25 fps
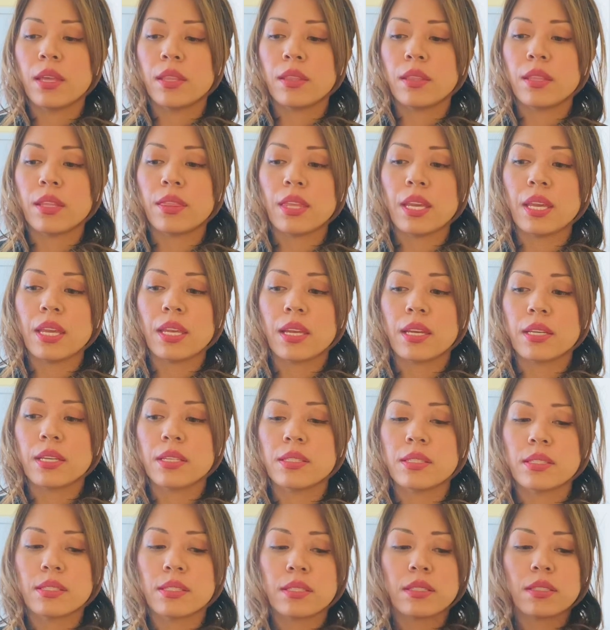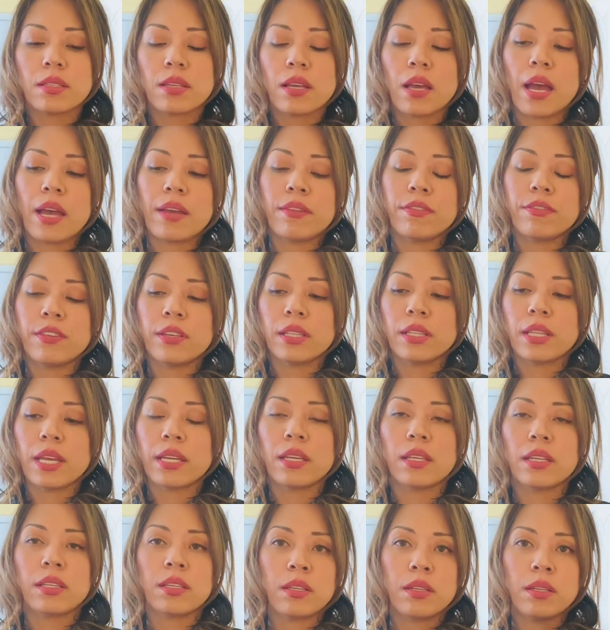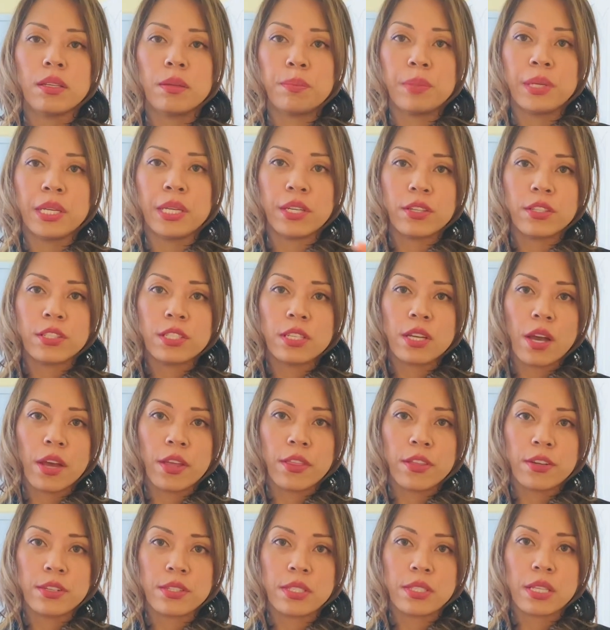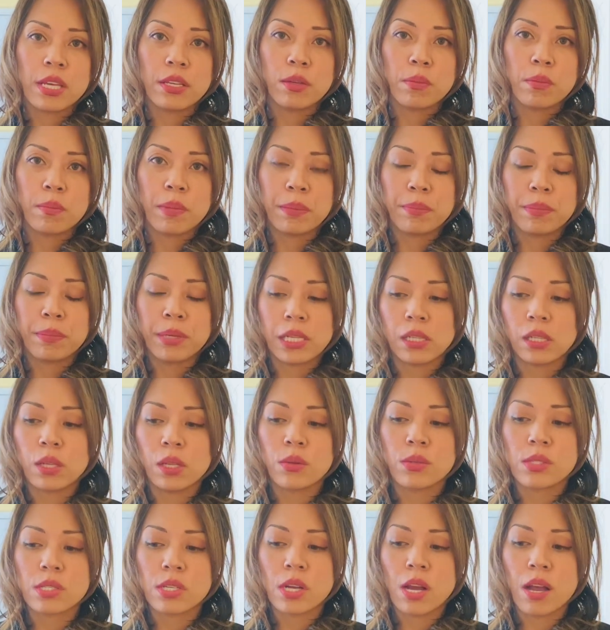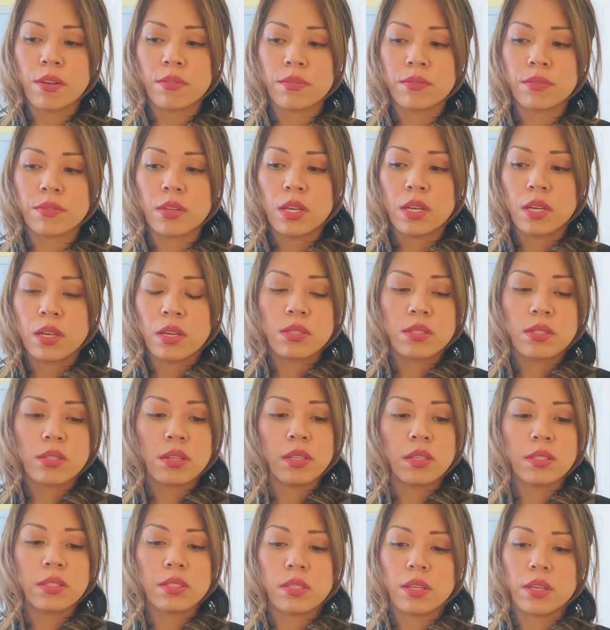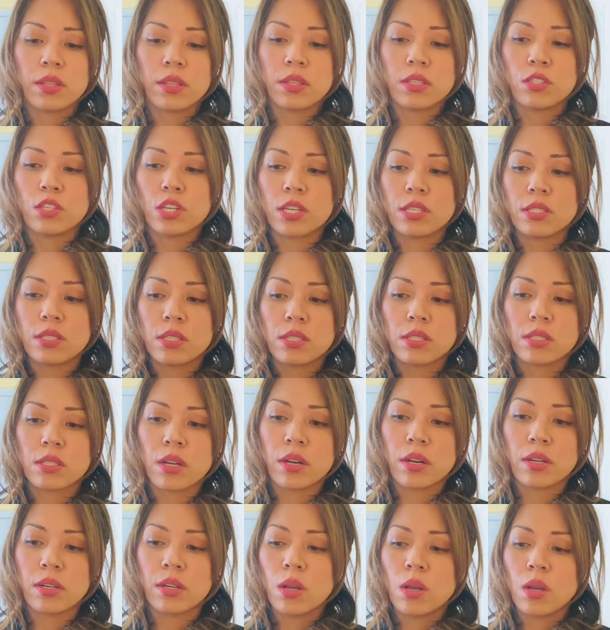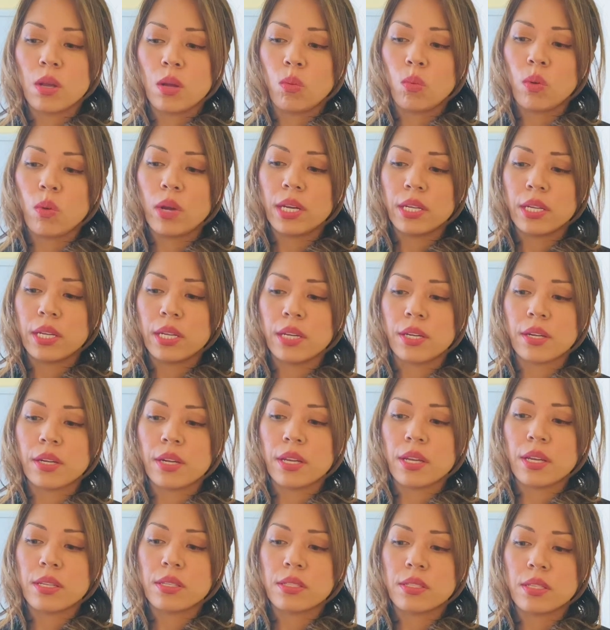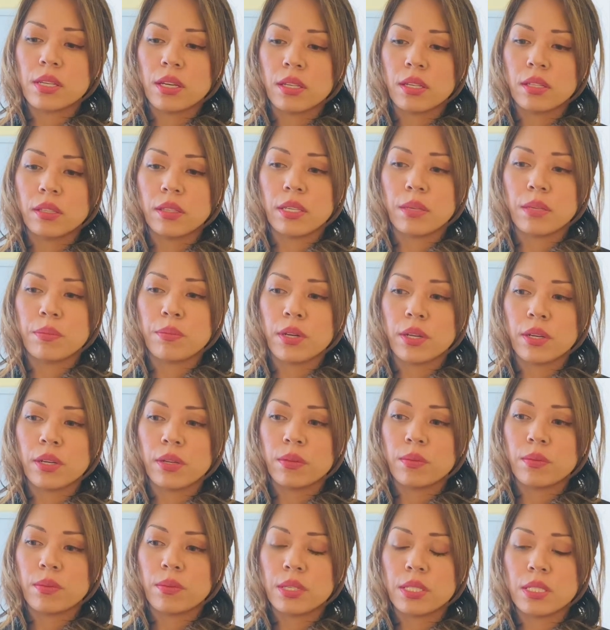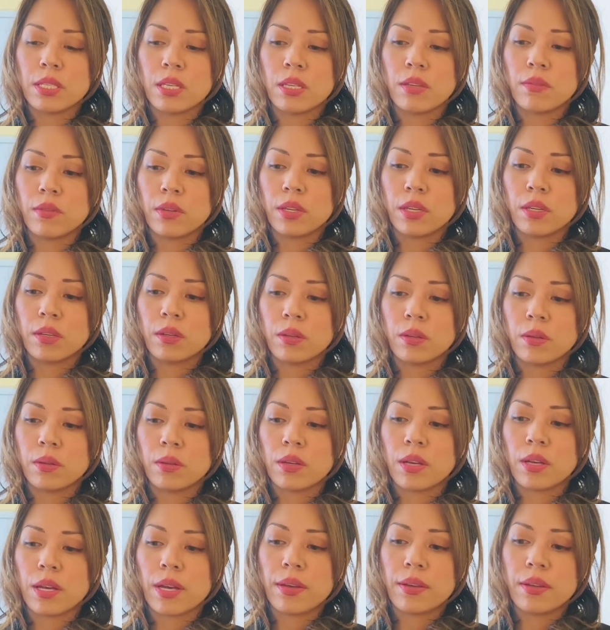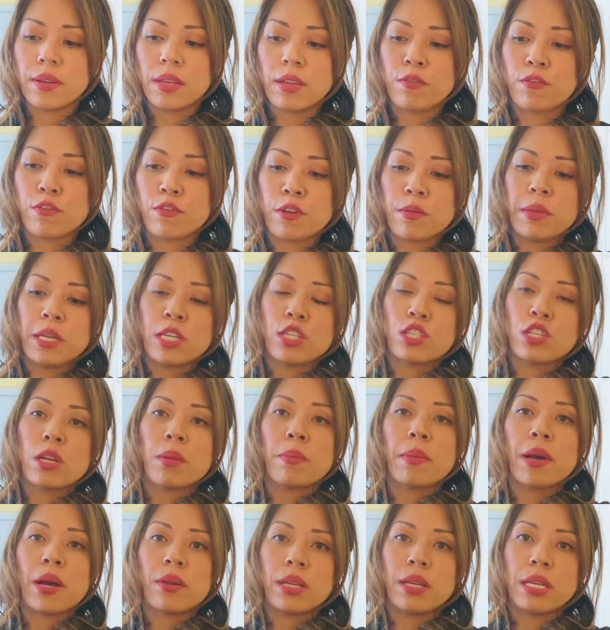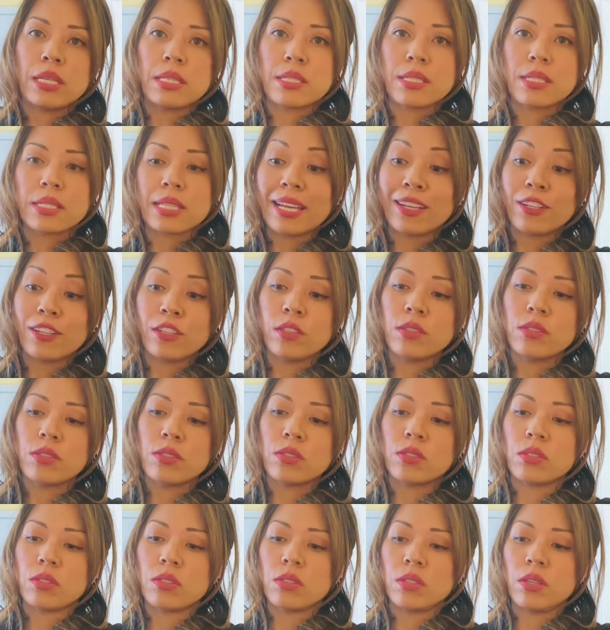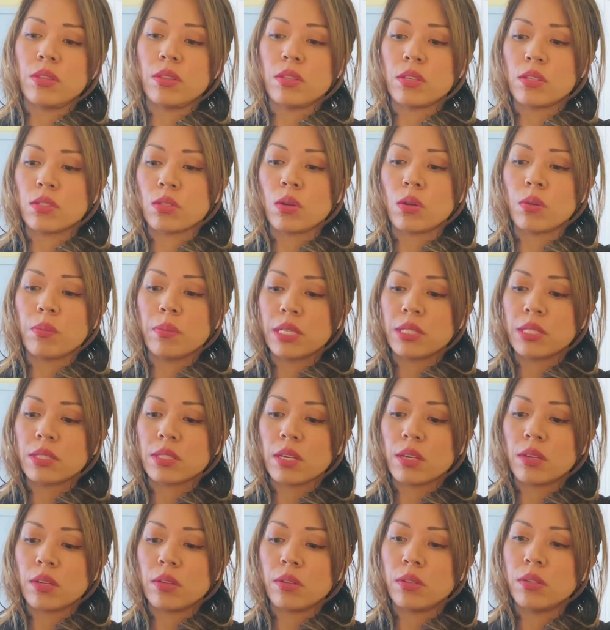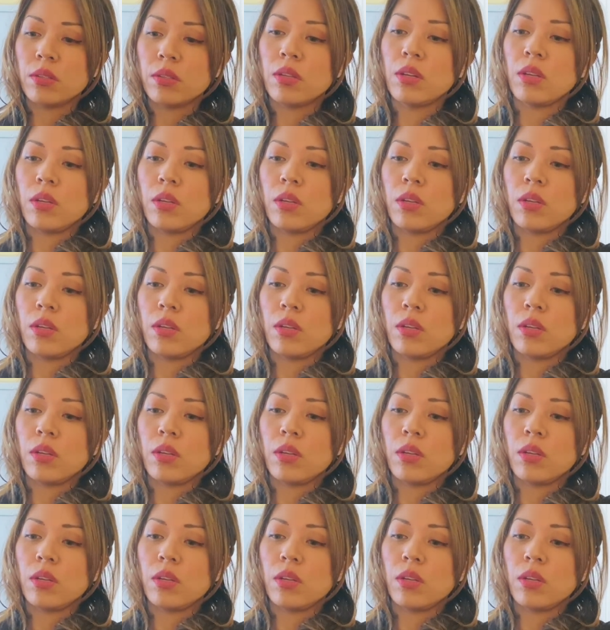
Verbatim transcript: The thing is, I feel like it could appear to others that you might be closed off. So let's look at the Justice card. What here is uh, Libra receiving uh, information about in cycles, in the soulmate cycle?